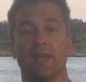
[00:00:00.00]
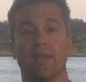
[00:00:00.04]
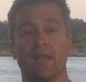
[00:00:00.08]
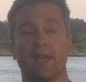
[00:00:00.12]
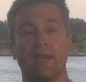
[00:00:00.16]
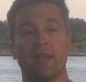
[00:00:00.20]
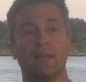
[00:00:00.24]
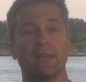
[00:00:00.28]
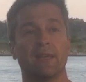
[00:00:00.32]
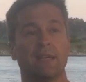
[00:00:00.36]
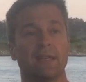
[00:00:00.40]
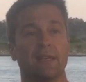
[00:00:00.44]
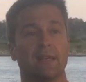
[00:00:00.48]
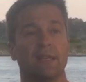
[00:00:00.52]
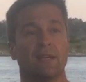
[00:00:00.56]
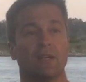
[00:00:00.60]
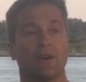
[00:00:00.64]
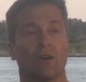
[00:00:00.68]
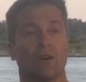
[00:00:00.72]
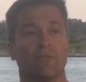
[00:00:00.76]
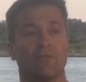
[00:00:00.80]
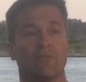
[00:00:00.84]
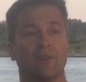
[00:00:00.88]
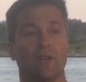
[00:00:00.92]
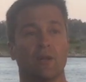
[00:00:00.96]
there.
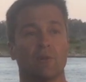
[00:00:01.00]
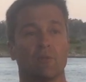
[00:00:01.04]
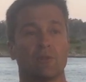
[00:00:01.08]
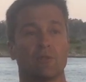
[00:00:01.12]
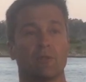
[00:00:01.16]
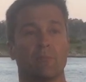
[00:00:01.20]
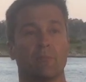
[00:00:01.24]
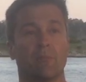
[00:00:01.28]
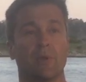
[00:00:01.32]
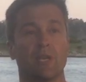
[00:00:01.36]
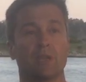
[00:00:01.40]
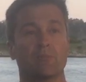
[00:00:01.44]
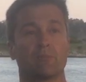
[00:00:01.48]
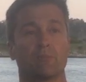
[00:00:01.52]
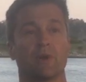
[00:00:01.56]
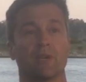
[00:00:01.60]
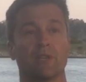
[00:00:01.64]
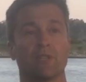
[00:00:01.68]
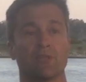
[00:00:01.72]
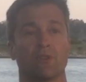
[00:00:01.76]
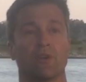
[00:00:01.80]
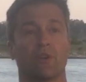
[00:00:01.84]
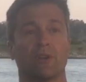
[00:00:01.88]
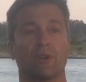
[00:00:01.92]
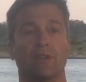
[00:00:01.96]
I figured it was the best
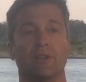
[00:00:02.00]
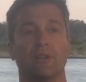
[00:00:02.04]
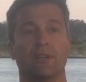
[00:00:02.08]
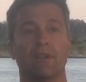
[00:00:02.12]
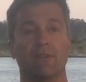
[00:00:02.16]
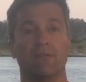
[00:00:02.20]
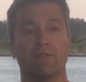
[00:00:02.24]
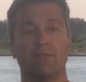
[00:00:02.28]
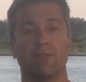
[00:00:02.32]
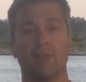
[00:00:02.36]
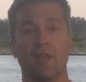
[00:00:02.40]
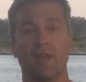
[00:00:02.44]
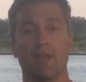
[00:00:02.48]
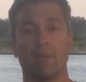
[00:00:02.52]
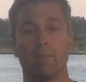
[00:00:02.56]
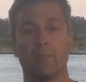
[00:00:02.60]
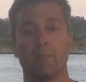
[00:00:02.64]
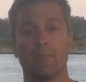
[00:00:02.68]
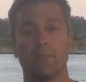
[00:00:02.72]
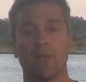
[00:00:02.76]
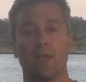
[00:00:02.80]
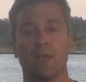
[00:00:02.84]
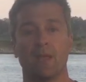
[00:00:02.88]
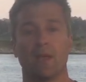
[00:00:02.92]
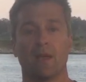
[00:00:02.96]
present I could give
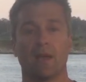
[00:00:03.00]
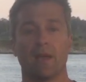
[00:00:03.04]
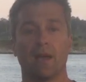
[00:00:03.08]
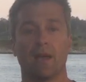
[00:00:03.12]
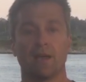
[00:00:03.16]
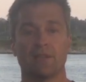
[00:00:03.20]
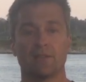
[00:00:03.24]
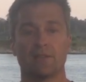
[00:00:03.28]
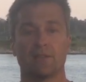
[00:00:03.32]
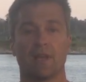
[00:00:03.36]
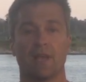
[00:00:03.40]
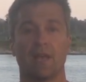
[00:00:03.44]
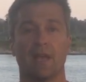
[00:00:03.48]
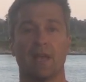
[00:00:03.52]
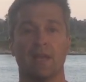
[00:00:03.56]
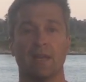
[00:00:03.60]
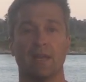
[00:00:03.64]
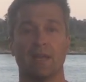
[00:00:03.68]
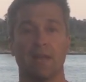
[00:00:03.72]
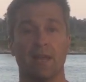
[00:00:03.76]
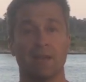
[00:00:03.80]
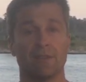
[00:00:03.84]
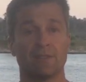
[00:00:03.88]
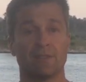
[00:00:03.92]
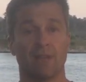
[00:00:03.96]
them as
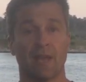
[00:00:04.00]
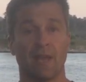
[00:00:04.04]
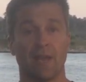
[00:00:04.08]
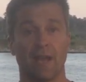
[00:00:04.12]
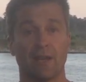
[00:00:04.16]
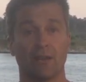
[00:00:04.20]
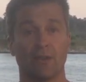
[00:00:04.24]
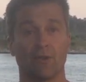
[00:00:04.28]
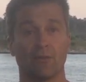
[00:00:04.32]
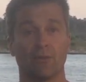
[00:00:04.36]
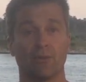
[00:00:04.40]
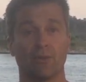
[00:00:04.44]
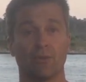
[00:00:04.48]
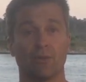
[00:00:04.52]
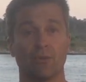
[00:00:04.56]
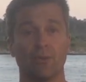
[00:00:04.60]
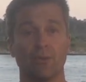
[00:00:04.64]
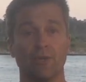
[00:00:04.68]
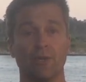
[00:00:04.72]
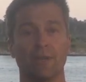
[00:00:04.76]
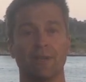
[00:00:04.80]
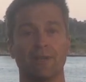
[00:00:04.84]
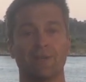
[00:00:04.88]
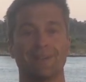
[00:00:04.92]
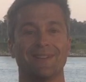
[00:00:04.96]
they enter
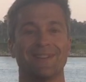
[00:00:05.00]
adulthood.